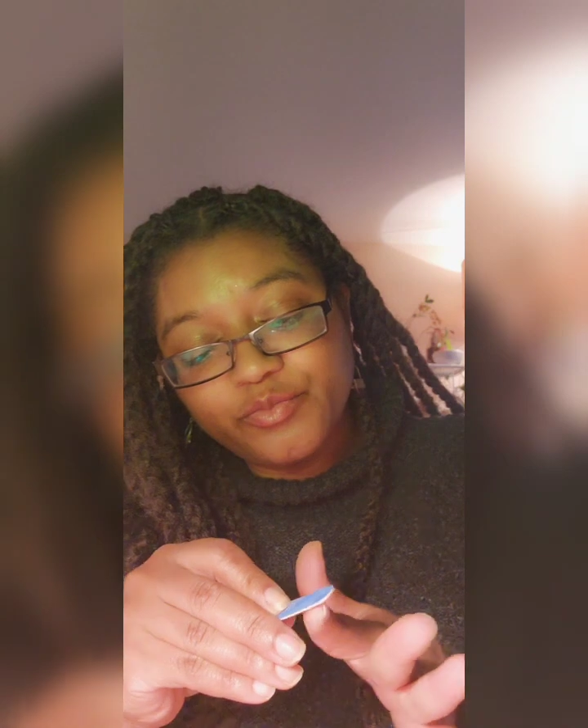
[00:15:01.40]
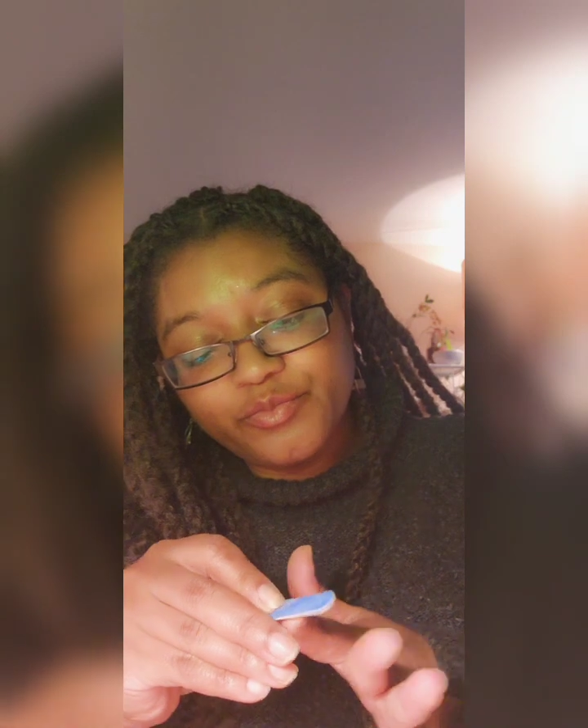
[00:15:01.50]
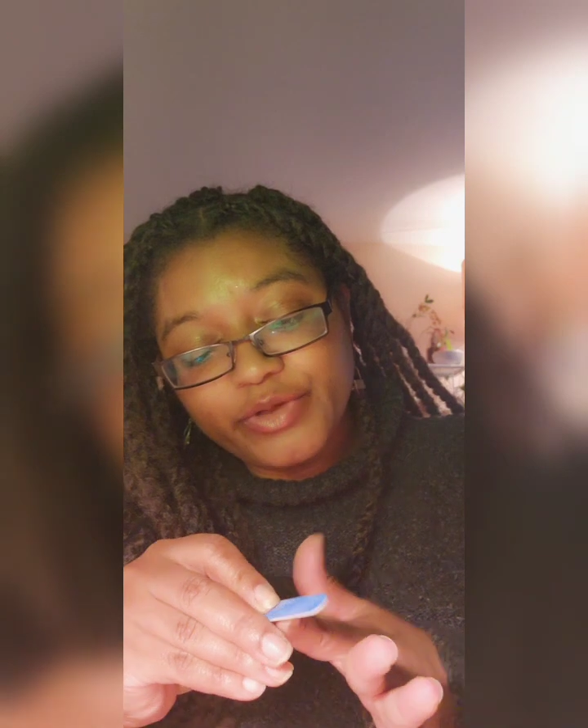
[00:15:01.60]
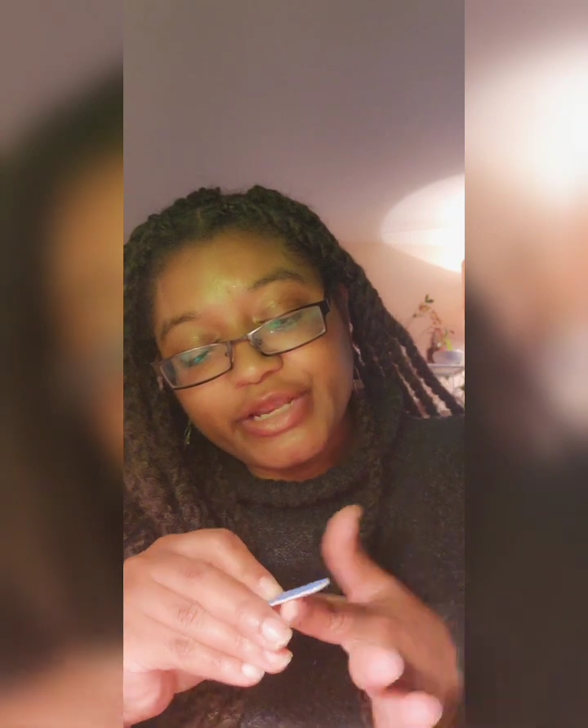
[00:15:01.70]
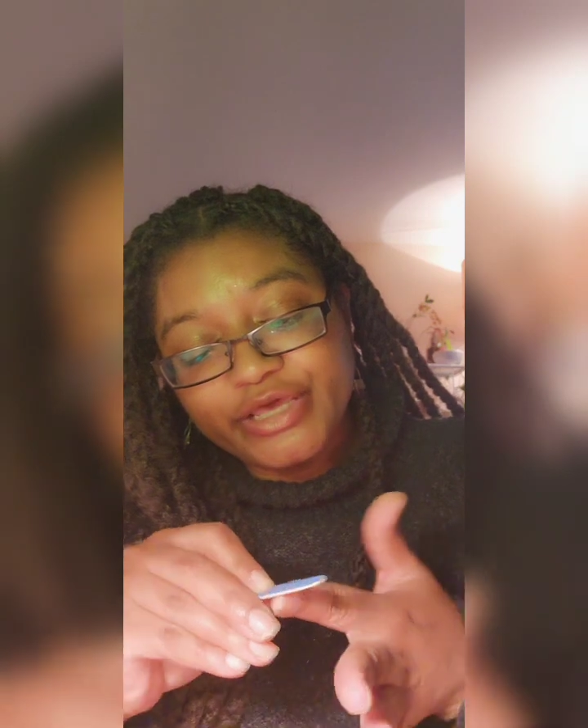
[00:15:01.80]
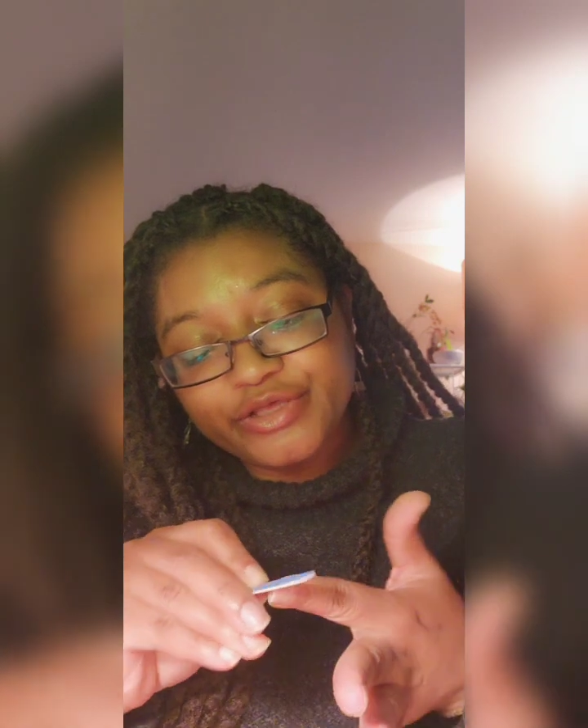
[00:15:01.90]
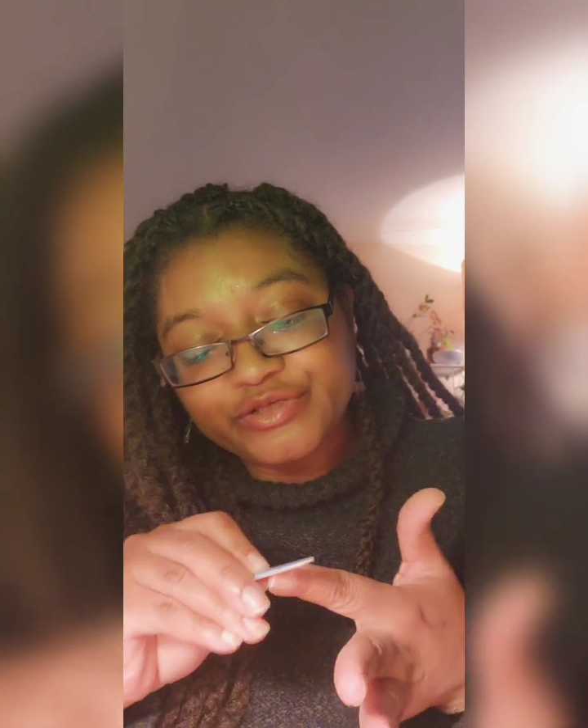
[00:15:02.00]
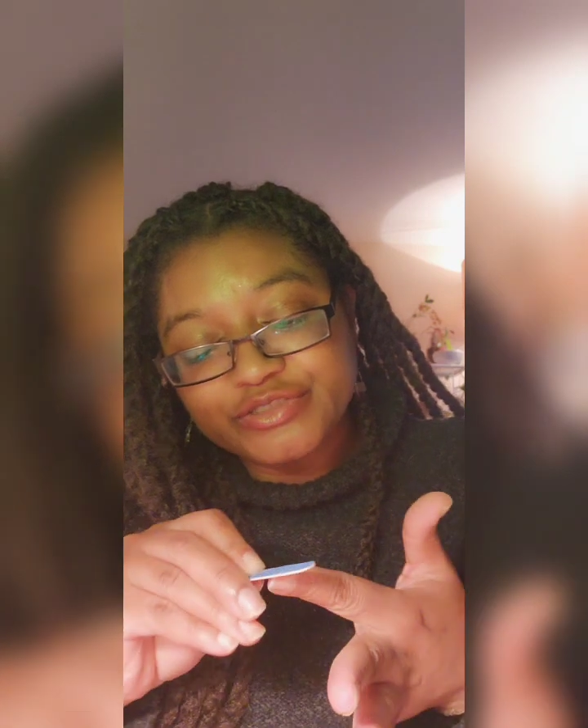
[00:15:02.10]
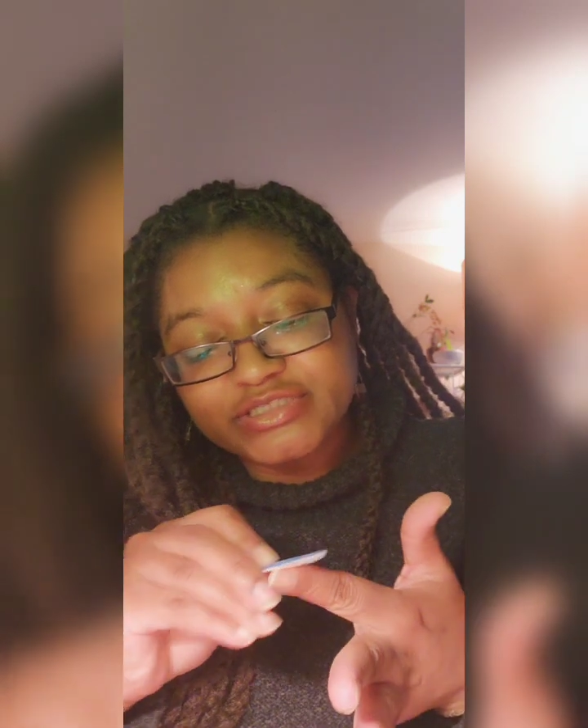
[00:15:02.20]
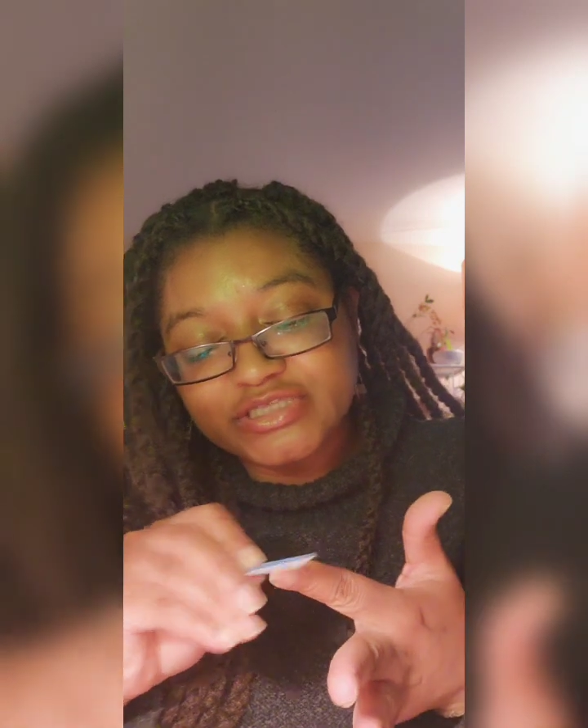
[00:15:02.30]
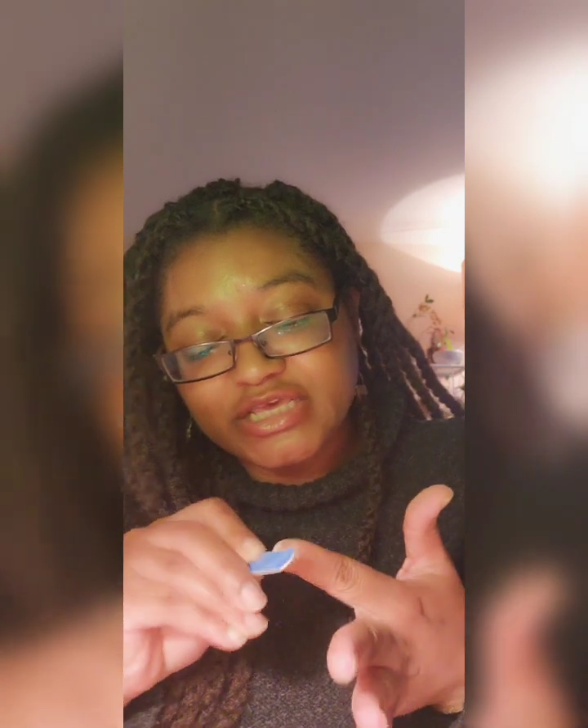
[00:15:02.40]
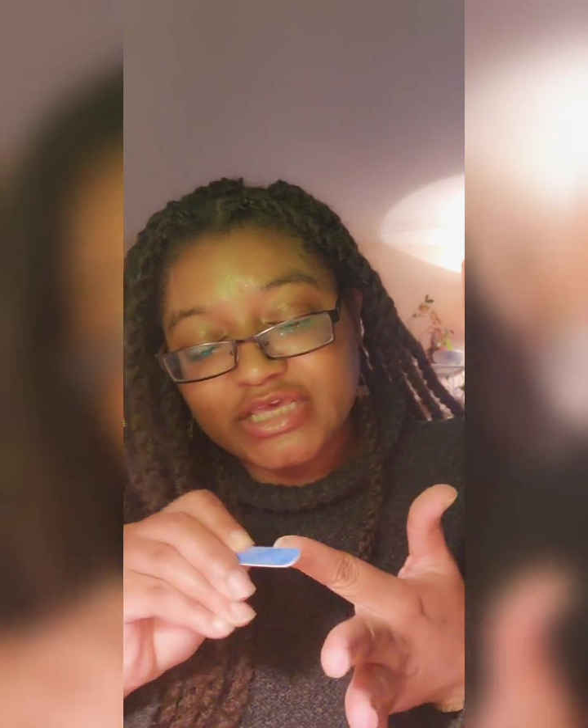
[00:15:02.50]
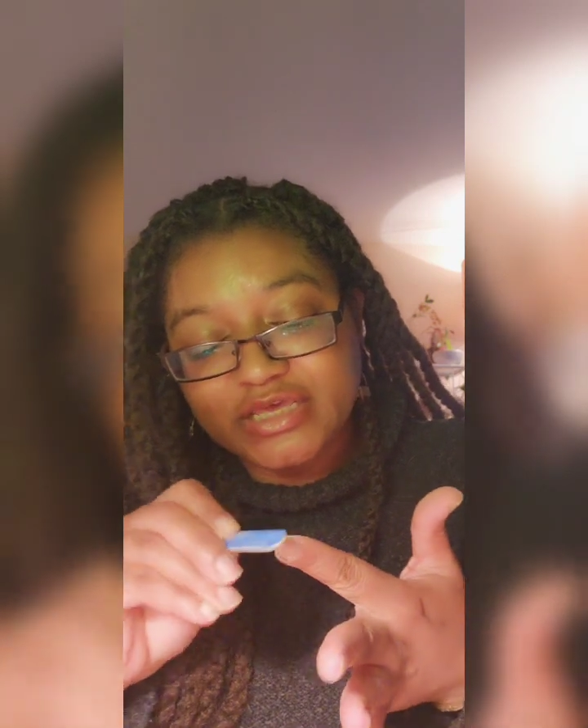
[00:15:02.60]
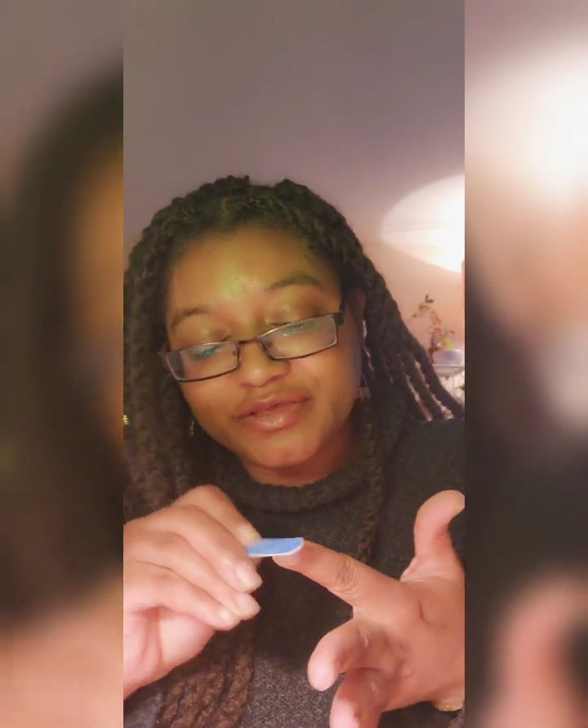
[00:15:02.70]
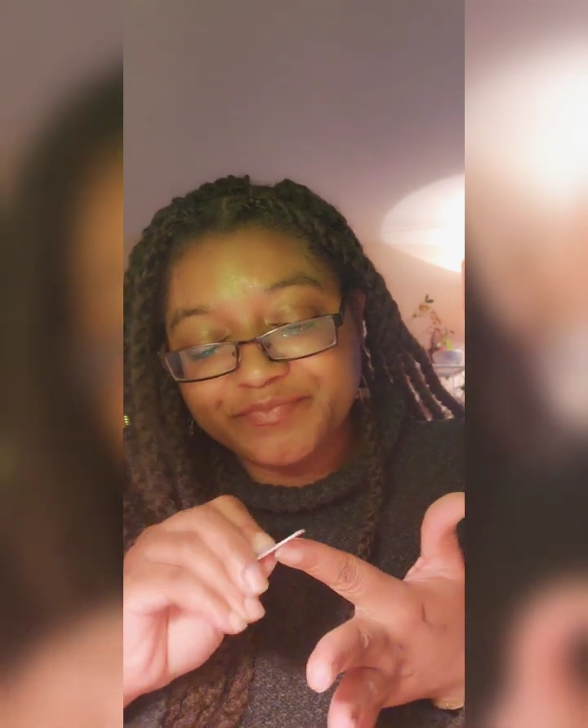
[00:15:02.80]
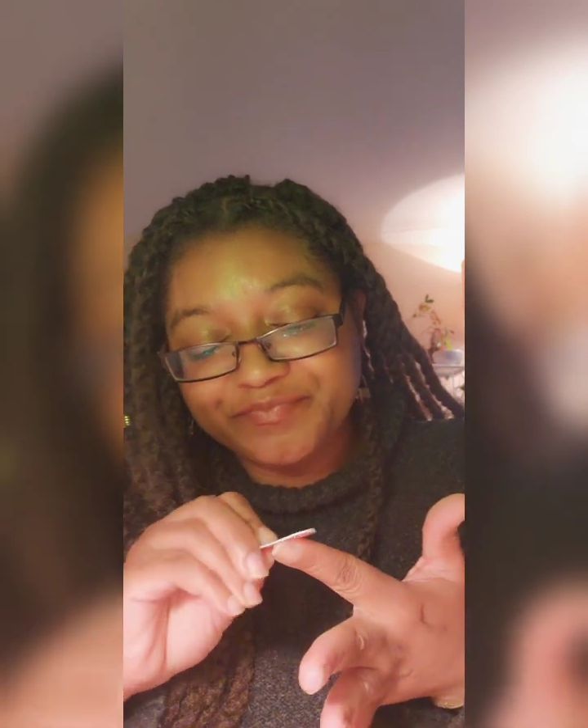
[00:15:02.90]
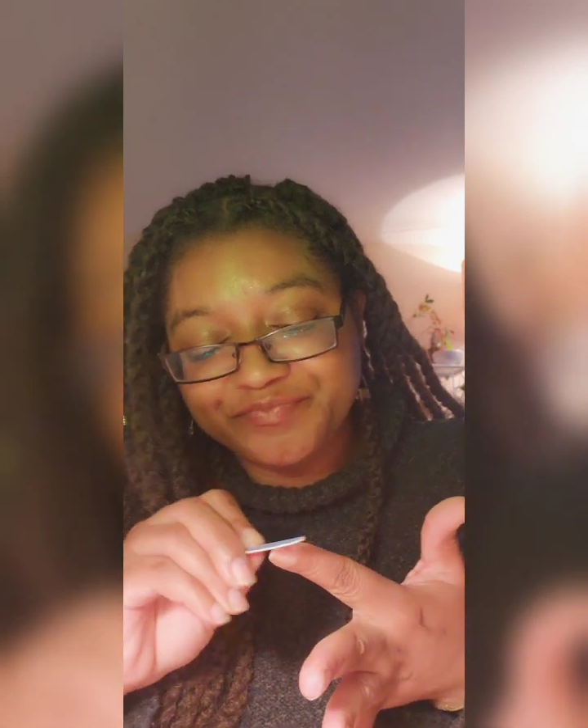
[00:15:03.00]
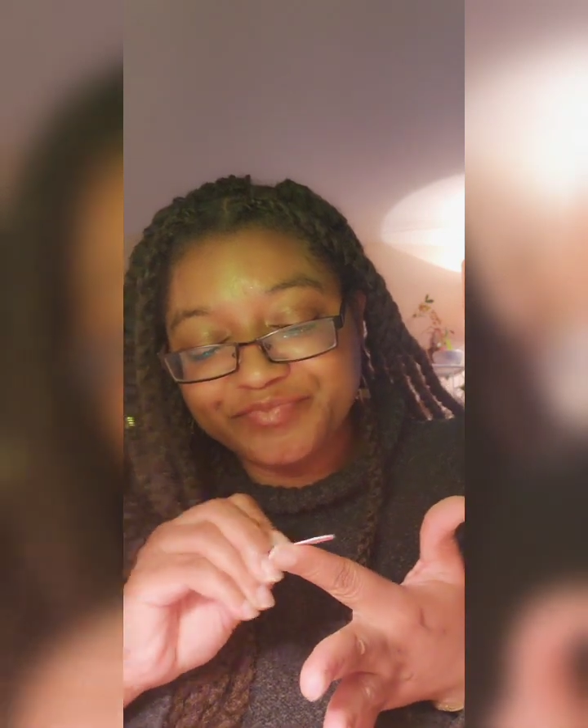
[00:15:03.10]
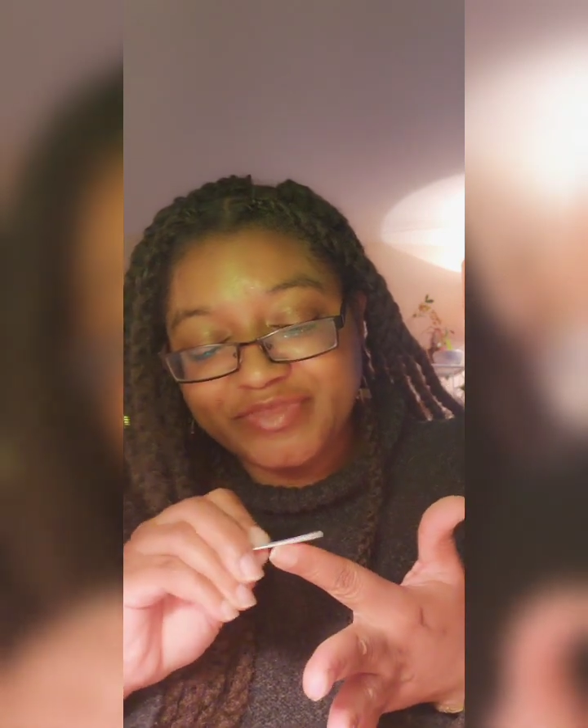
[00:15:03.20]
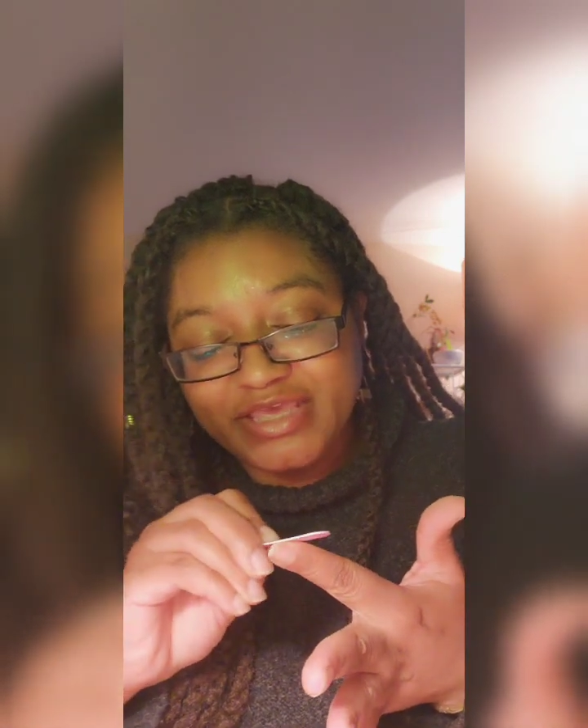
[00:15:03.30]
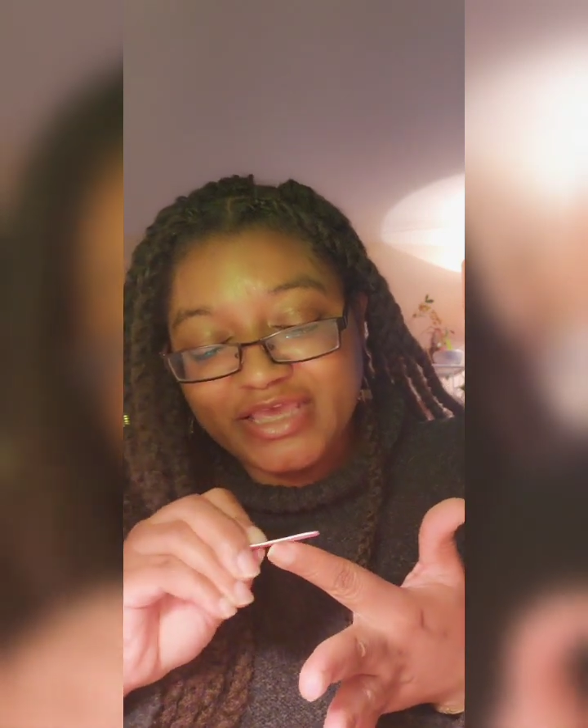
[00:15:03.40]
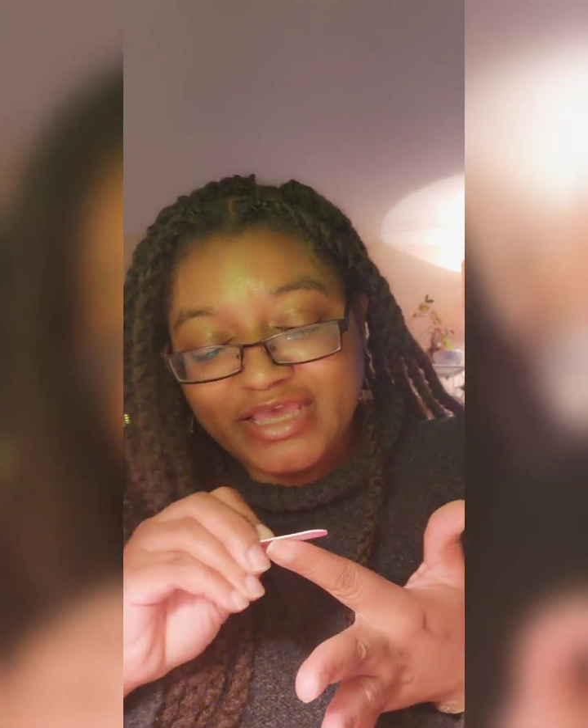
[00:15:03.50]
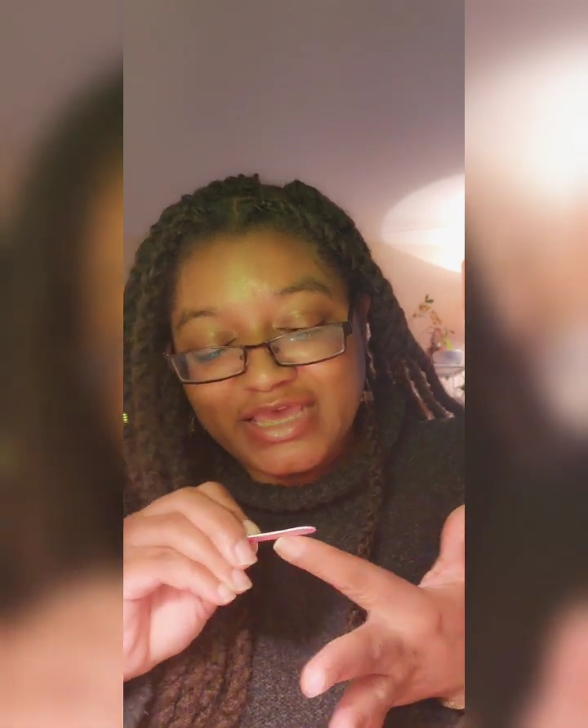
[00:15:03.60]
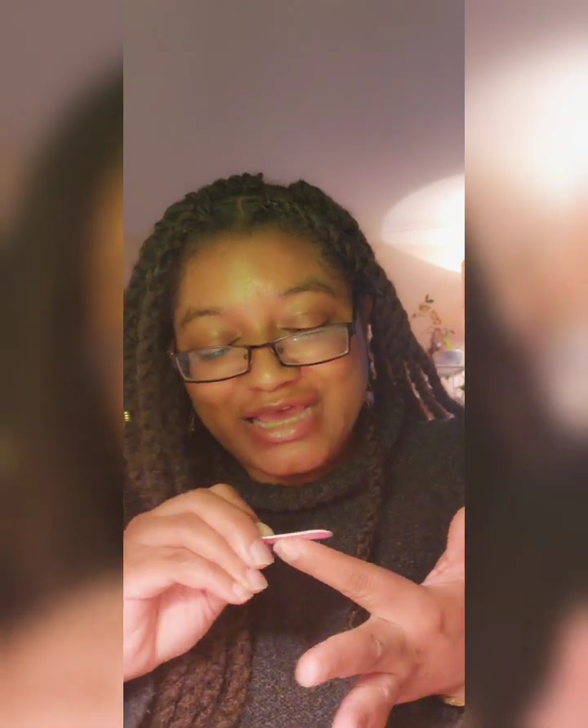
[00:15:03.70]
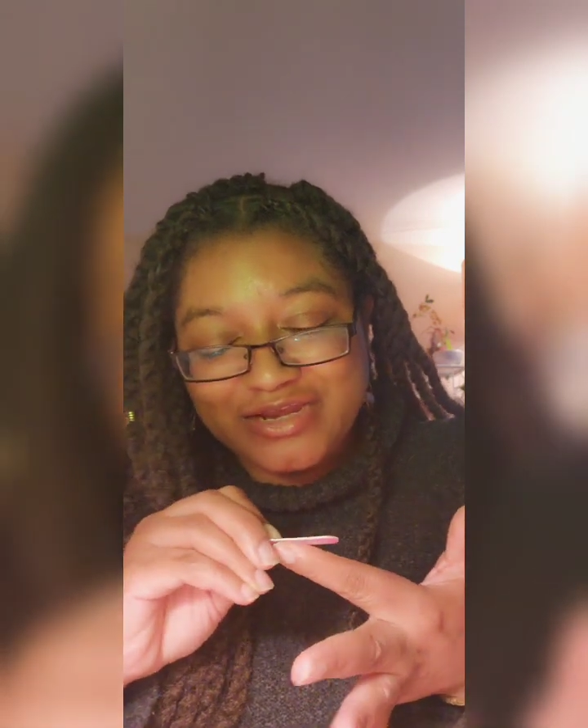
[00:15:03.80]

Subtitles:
What else? I